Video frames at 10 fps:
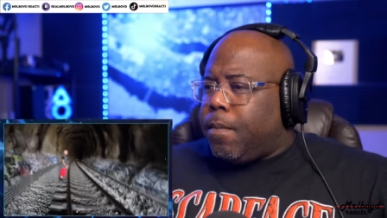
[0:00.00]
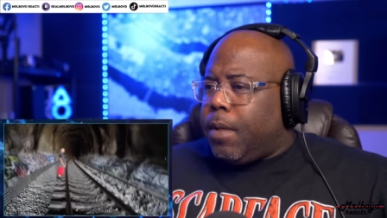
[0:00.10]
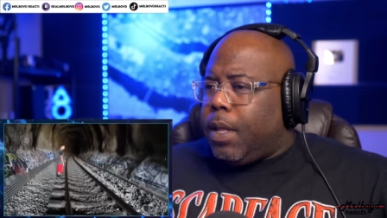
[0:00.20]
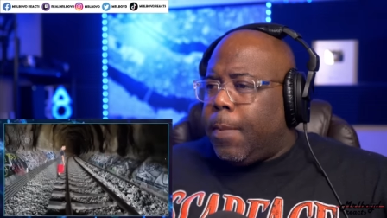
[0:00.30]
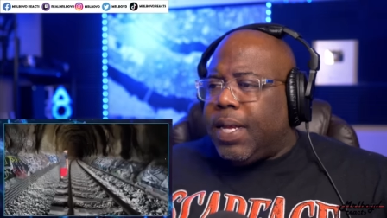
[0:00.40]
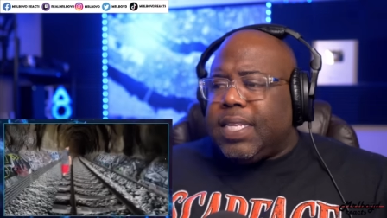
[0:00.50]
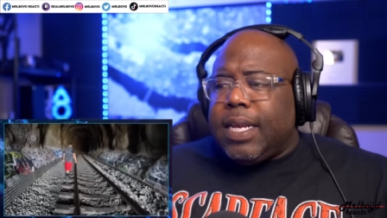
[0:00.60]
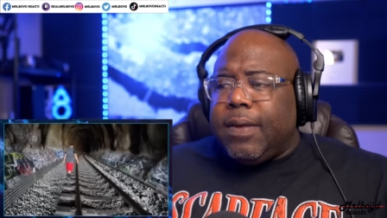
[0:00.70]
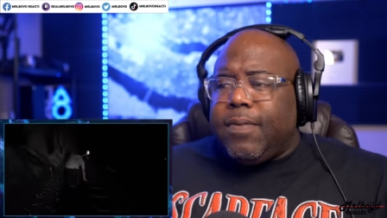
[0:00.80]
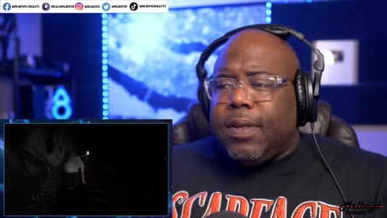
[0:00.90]
Yeah, but it's
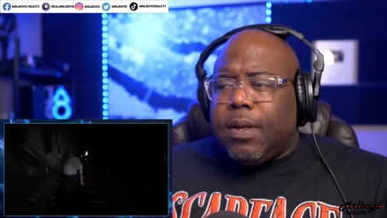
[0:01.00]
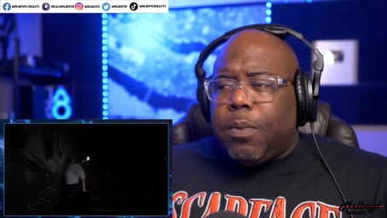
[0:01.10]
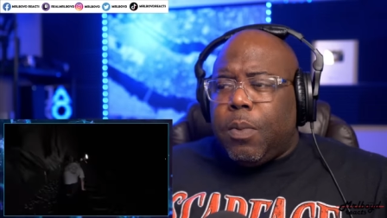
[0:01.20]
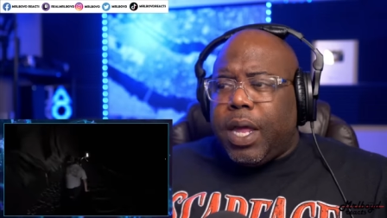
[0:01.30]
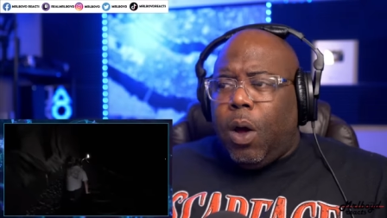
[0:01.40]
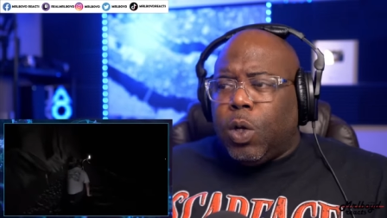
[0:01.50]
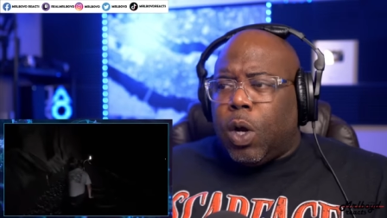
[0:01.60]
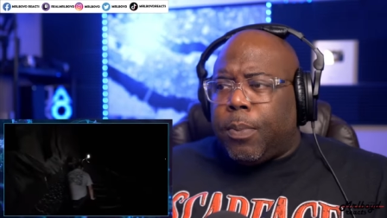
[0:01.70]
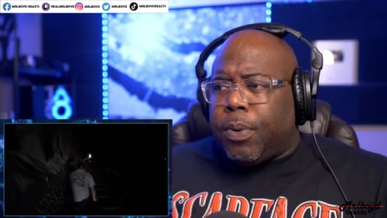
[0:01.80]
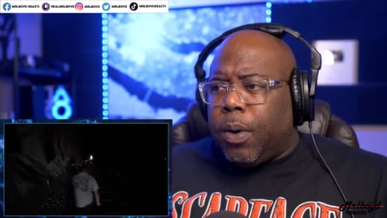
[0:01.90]
a, Wait, hold
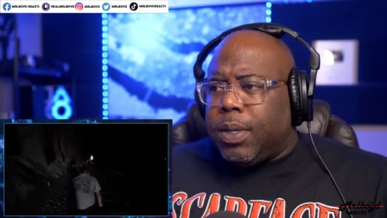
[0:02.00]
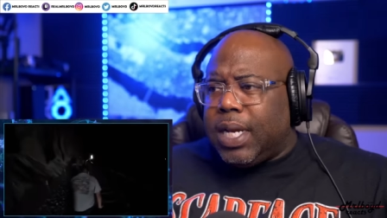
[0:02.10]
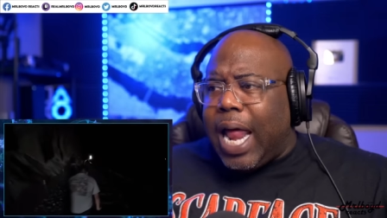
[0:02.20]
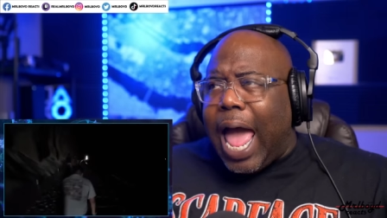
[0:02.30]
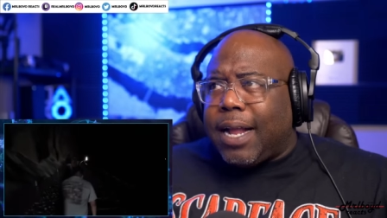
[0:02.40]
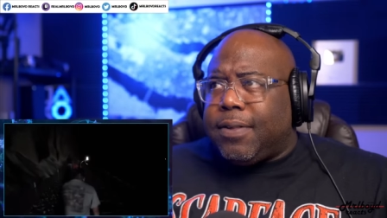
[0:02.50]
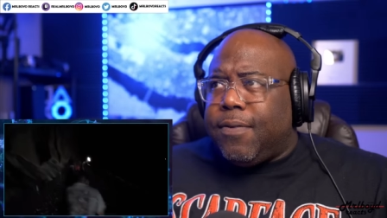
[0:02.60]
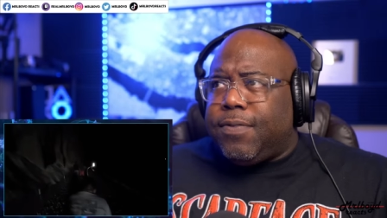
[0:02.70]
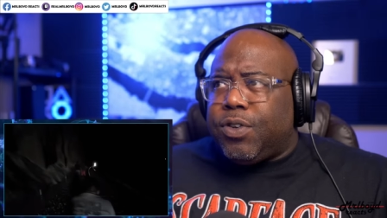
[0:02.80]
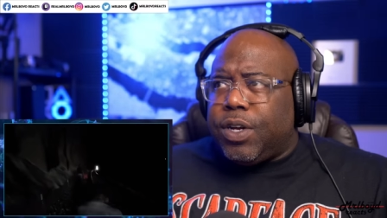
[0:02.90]
on, bro. Is it an
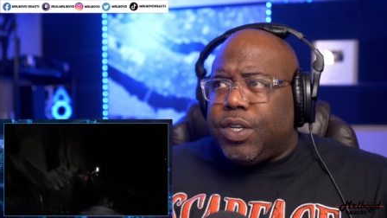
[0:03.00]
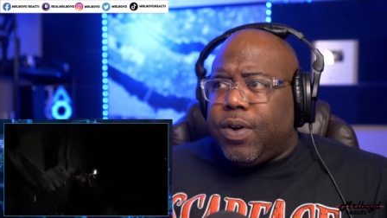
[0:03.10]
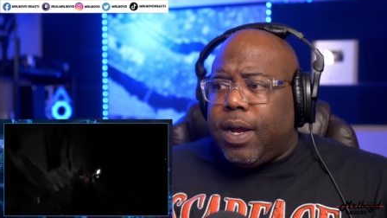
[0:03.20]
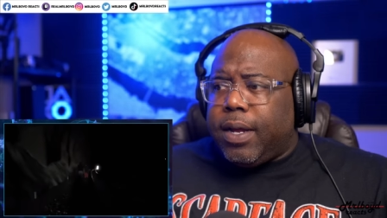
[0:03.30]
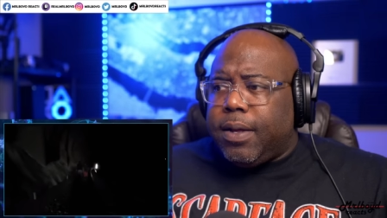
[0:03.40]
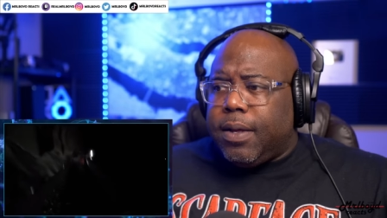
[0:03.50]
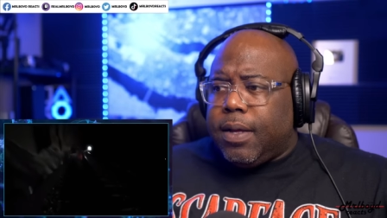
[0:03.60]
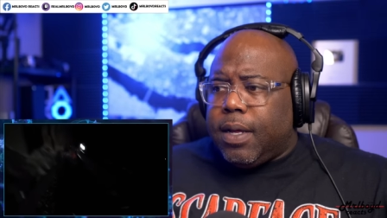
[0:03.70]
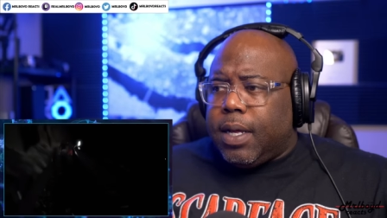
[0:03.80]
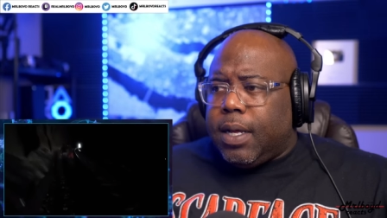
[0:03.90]
active train track?
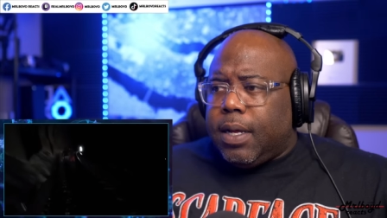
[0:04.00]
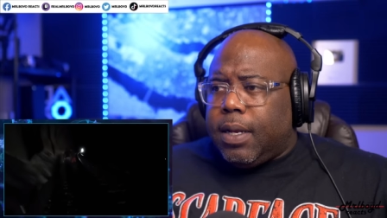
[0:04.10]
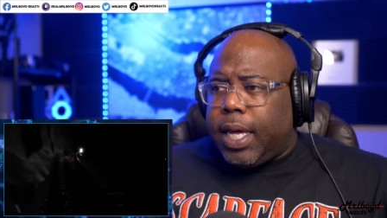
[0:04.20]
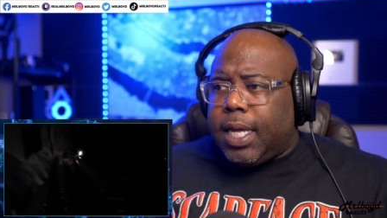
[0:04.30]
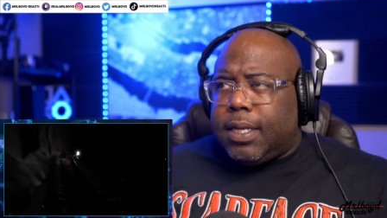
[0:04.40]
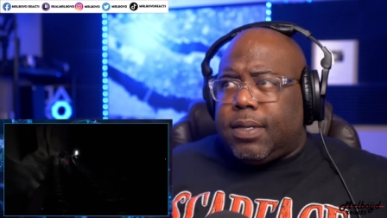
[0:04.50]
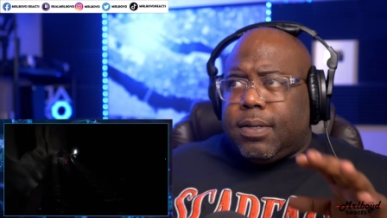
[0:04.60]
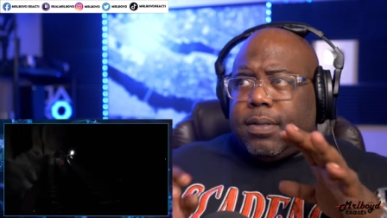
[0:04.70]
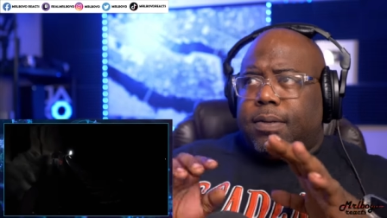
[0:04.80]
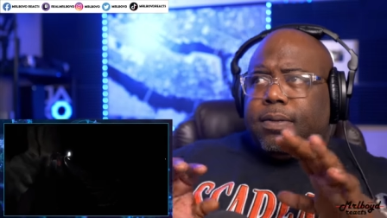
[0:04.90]
Like
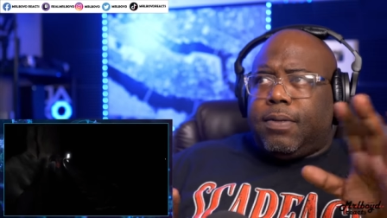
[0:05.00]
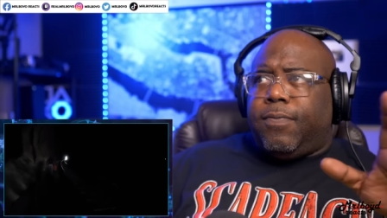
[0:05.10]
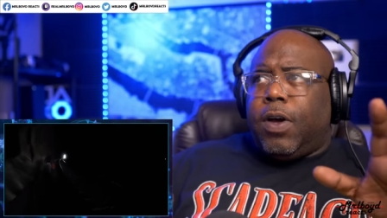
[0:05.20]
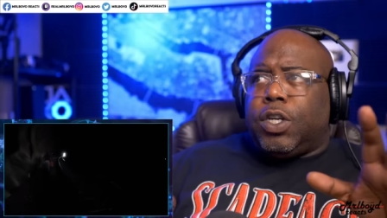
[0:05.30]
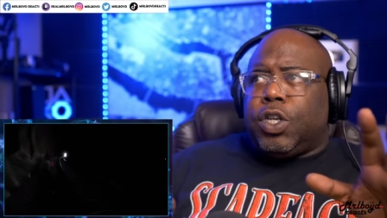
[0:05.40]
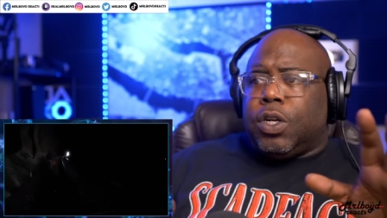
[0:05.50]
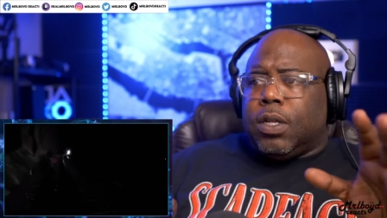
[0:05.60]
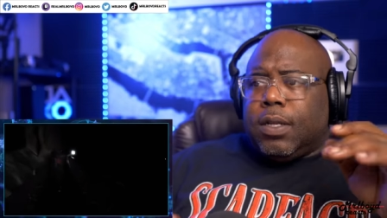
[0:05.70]
it's functional.